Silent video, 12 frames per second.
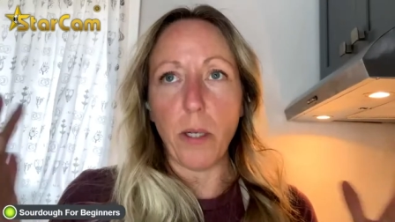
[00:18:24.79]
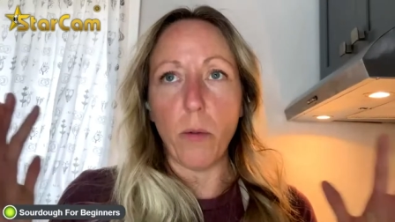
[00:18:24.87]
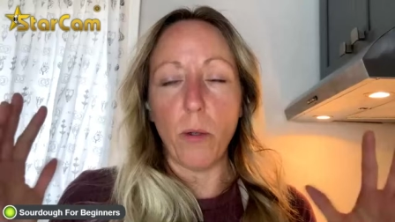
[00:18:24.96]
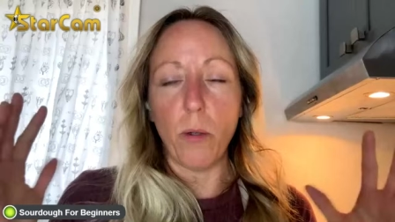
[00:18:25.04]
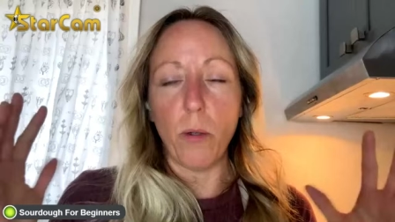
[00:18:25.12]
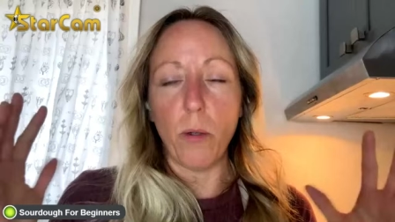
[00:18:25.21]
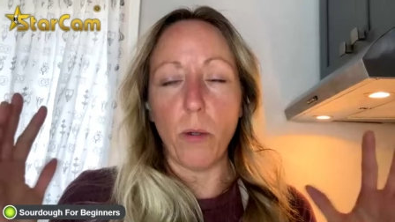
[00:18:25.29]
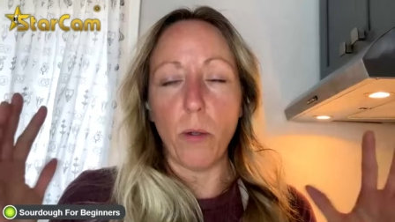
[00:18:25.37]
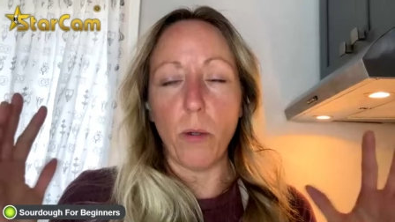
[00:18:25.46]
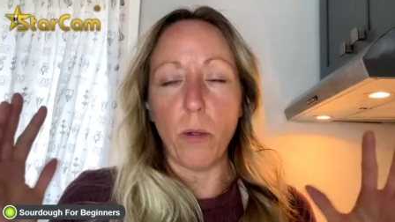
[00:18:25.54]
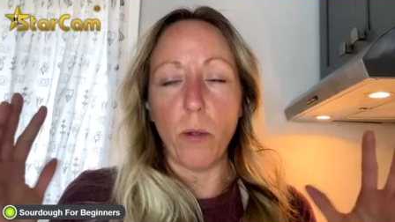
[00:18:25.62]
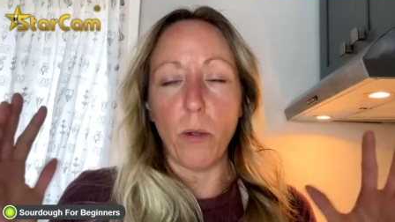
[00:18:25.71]
But what we're
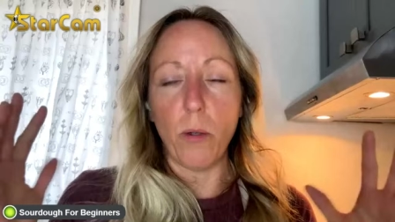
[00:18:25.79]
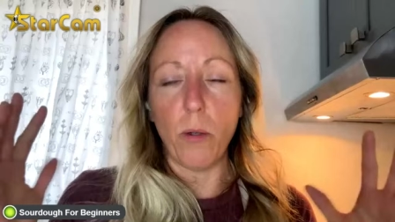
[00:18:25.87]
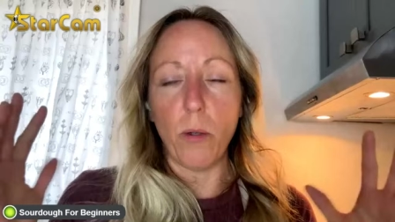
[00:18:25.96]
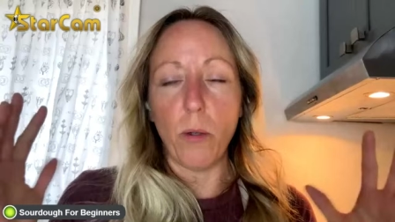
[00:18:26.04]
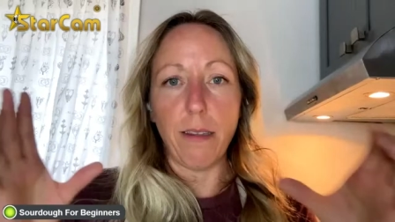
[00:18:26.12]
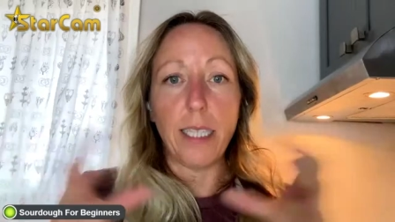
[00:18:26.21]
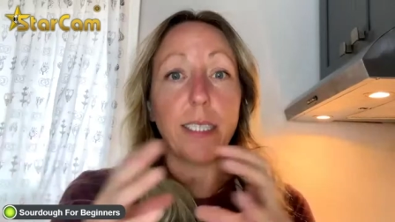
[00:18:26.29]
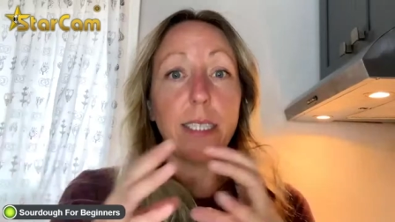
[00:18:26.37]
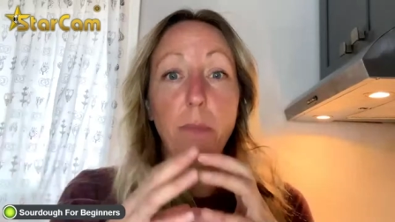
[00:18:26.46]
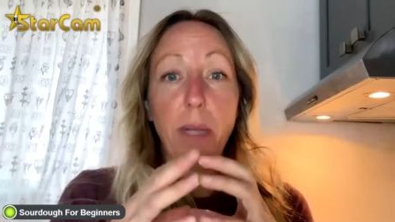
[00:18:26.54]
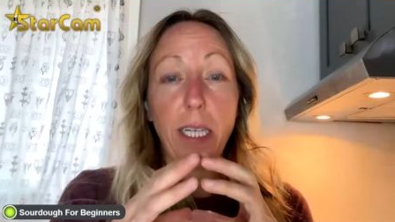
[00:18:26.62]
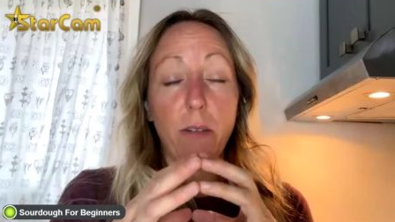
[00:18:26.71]
trying to do is say, let's
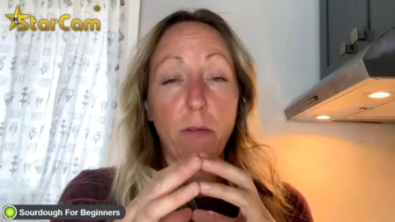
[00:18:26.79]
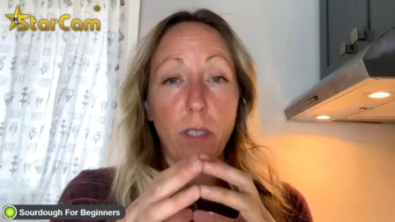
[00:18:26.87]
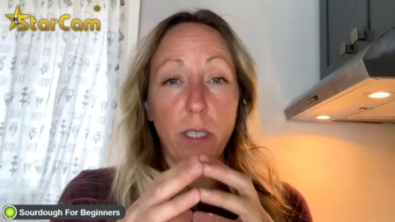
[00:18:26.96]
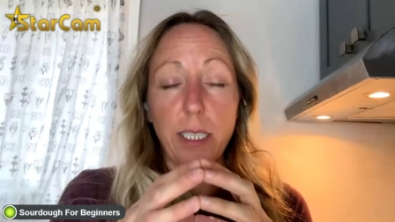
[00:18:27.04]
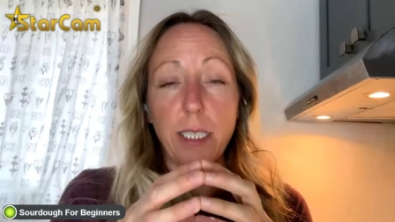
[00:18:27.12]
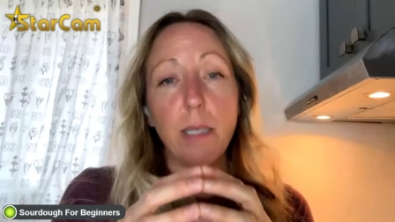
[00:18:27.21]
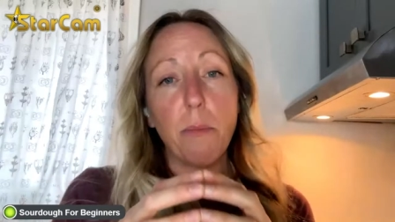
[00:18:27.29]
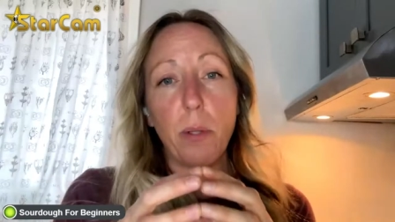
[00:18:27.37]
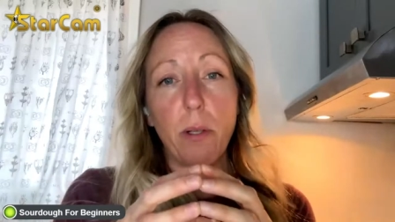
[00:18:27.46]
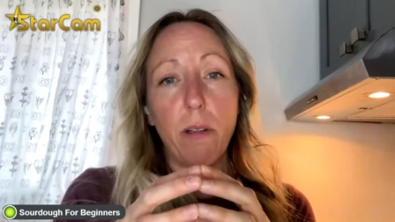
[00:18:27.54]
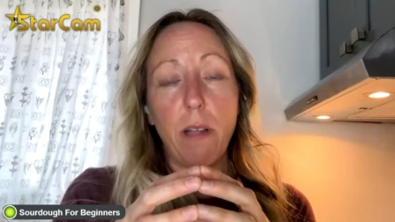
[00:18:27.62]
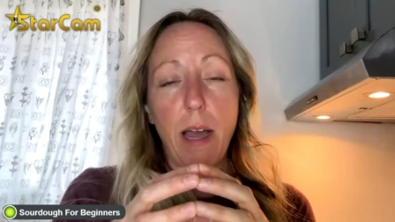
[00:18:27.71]
make it really
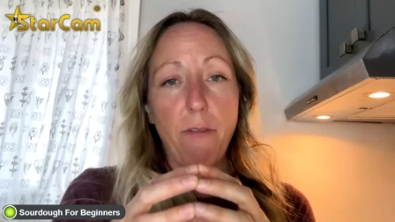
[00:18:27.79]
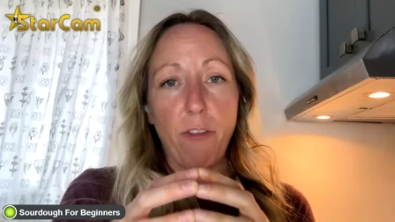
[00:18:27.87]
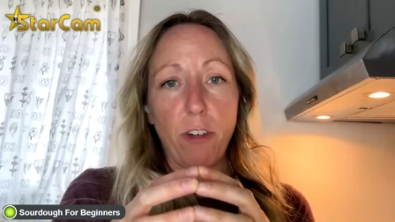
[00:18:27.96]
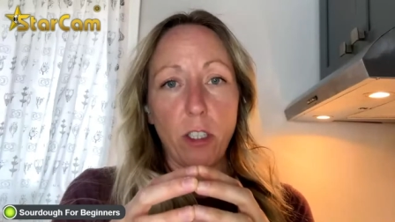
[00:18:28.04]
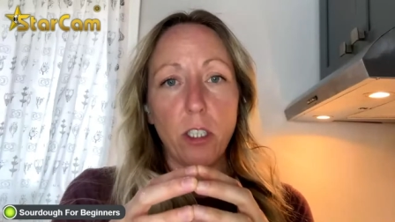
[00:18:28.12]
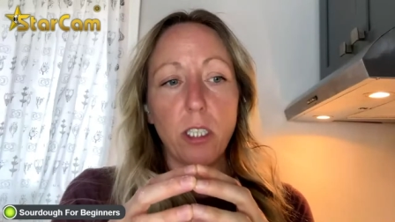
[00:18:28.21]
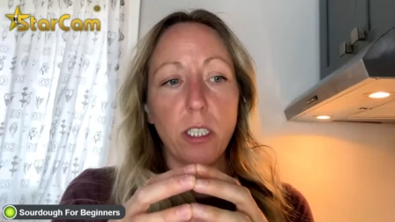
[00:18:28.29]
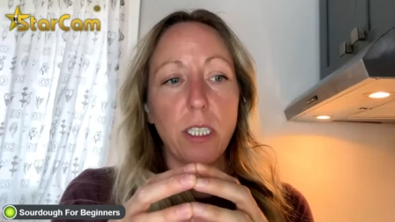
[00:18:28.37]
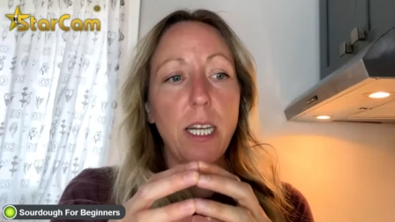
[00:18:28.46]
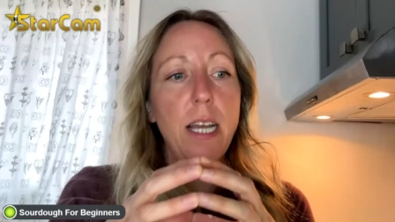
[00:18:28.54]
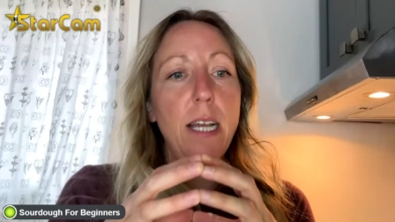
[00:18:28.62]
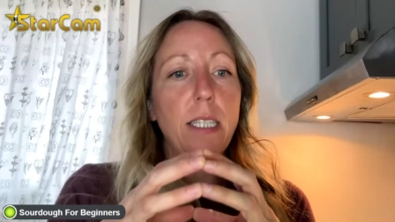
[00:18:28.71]
simple at first